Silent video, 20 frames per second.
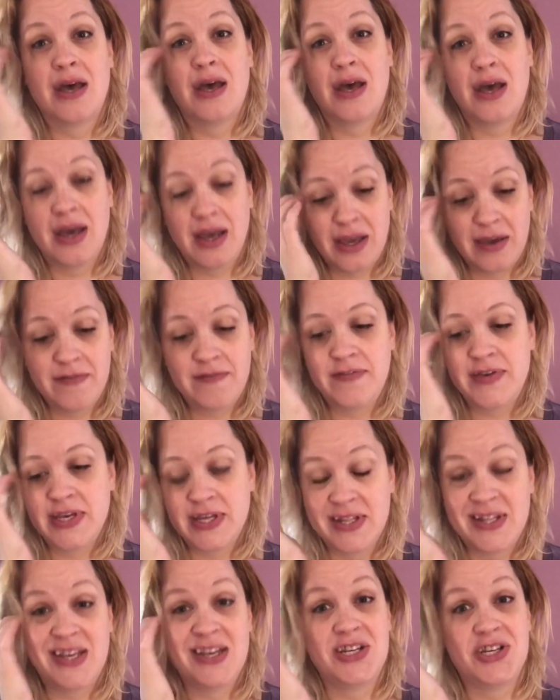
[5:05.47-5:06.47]
I
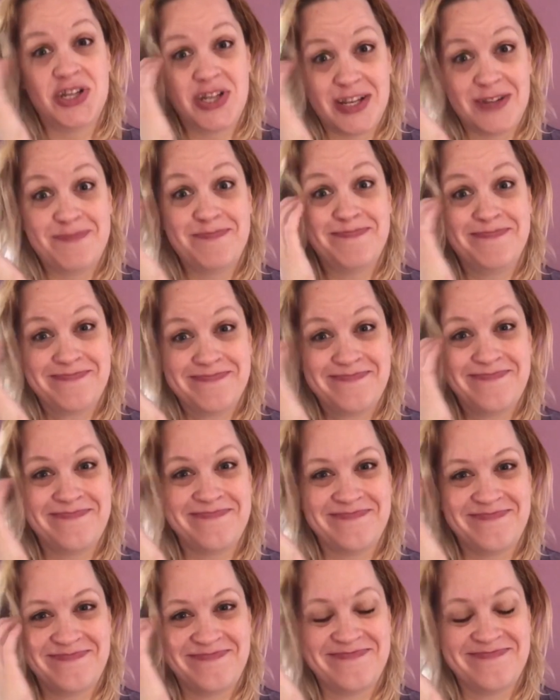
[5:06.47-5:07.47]
feel like
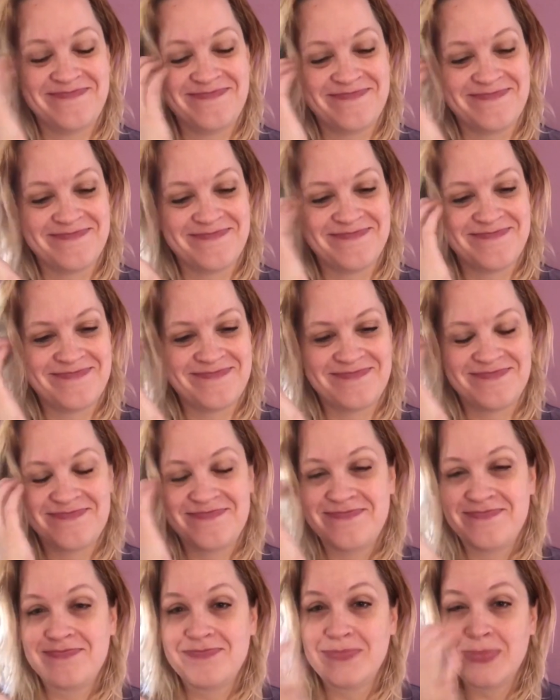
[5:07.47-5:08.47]
shit.
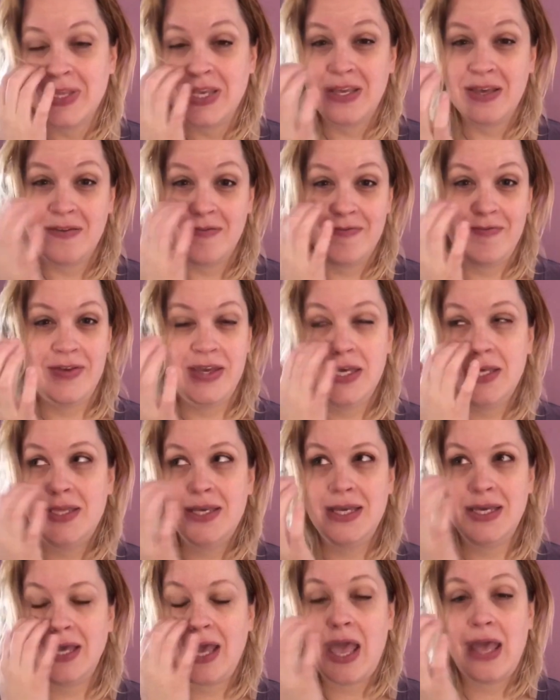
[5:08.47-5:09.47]

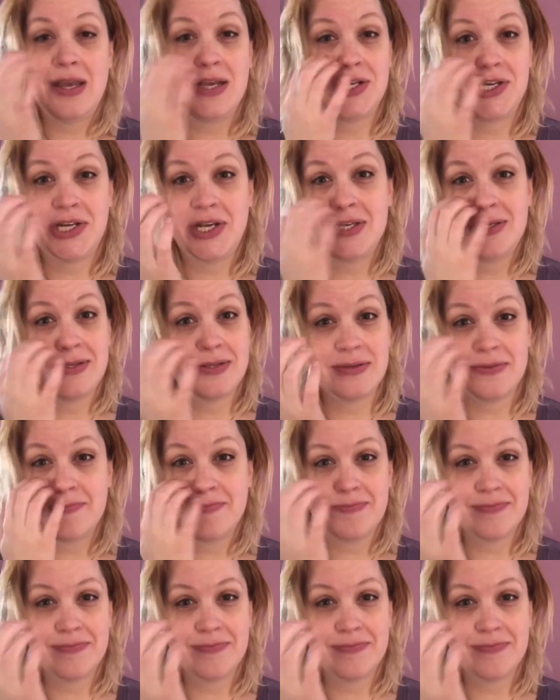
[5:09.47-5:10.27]
Feeling anxious.